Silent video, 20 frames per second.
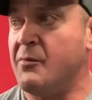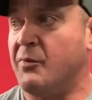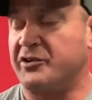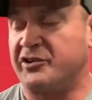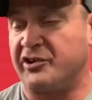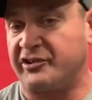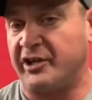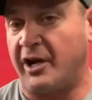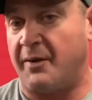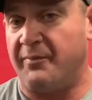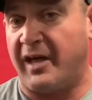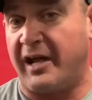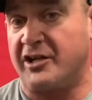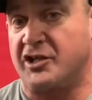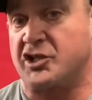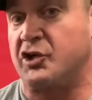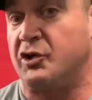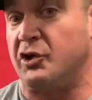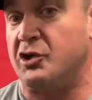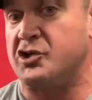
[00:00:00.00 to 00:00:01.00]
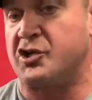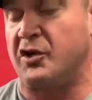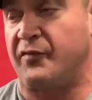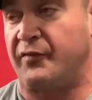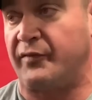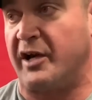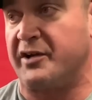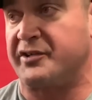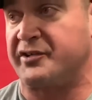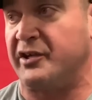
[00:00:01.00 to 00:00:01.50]
which is something that is crucial
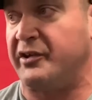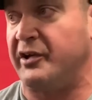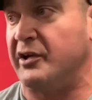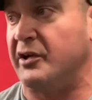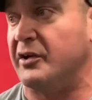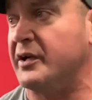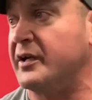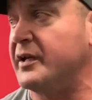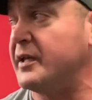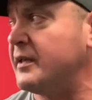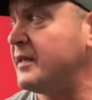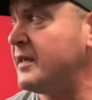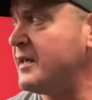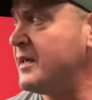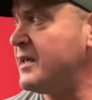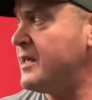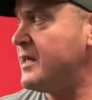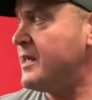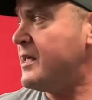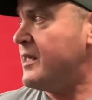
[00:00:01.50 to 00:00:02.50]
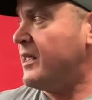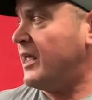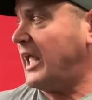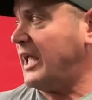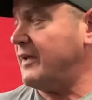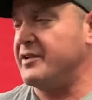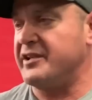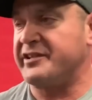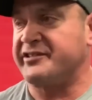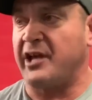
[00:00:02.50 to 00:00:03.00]
for us to
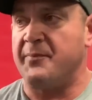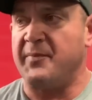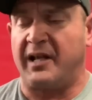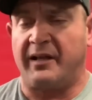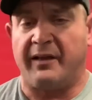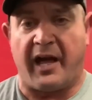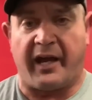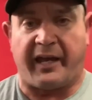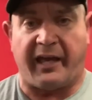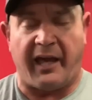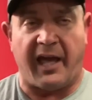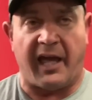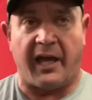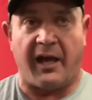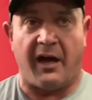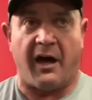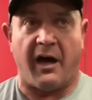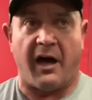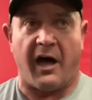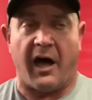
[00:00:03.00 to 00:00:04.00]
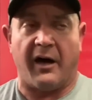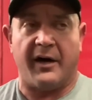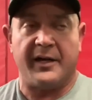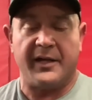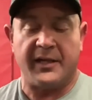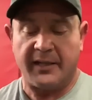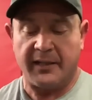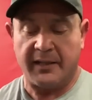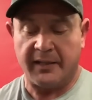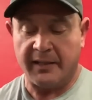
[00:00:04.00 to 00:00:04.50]
do. Even something like a,
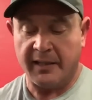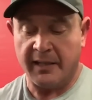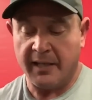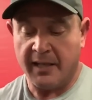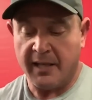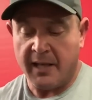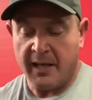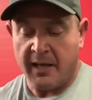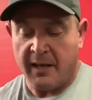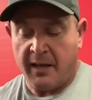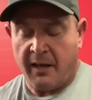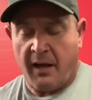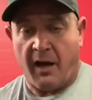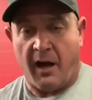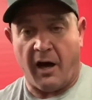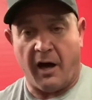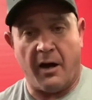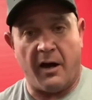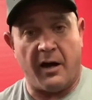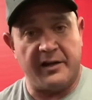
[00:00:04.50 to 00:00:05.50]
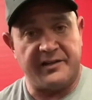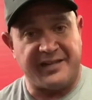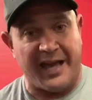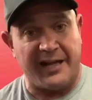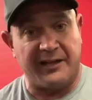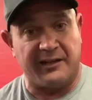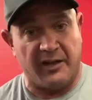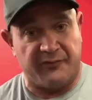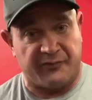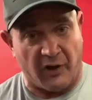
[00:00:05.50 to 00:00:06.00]
uh, a
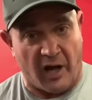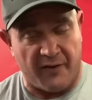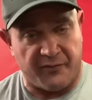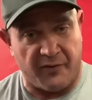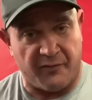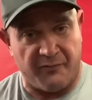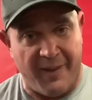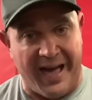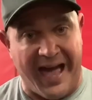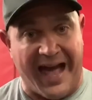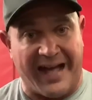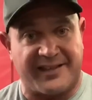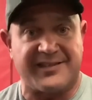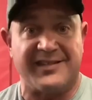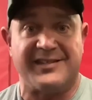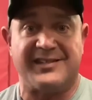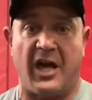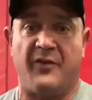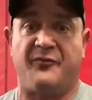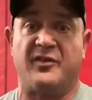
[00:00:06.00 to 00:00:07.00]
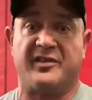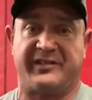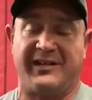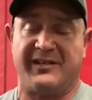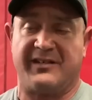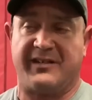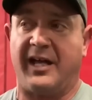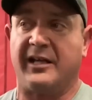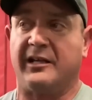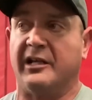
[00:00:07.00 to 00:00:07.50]
deadlift off of mats, a deficit
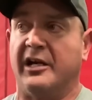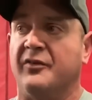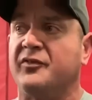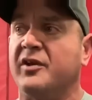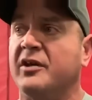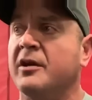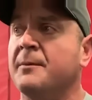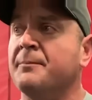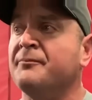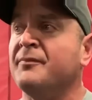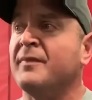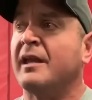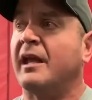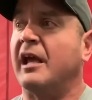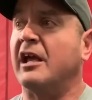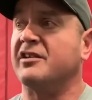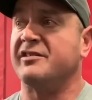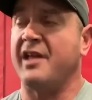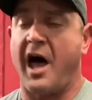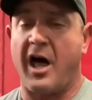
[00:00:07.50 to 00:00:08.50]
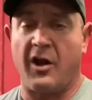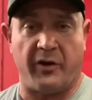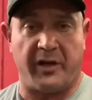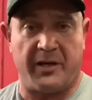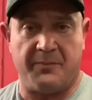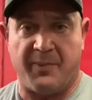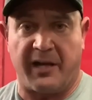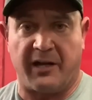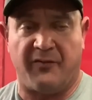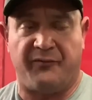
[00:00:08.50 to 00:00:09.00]
deadlift, is not
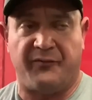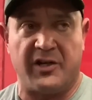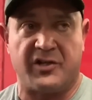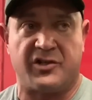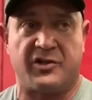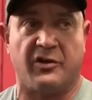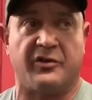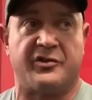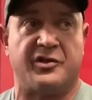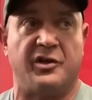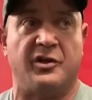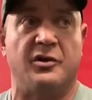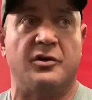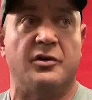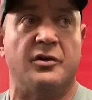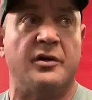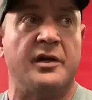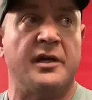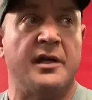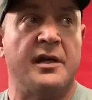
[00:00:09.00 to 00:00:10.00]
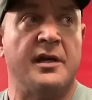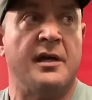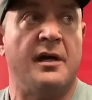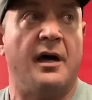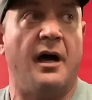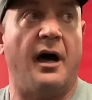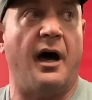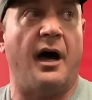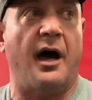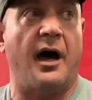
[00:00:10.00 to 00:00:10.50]
only beneficial to
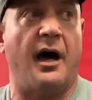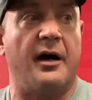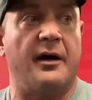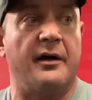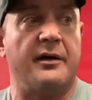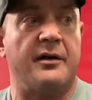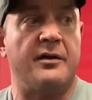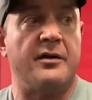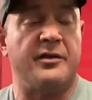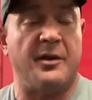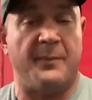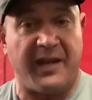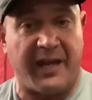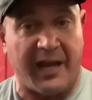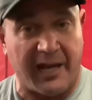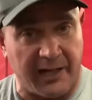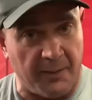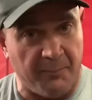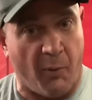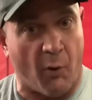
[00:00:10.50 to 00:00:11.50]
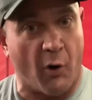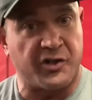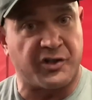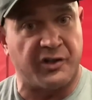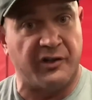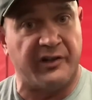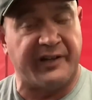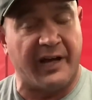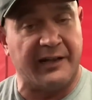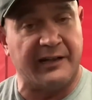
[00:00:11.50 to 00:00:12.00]
uh, the beginning
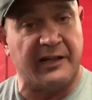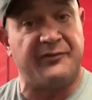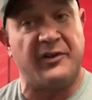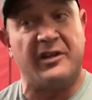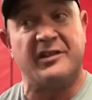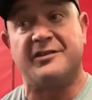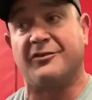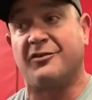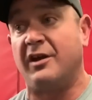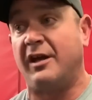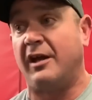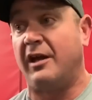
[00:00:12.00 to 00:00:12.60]
portion of the deadlift, it's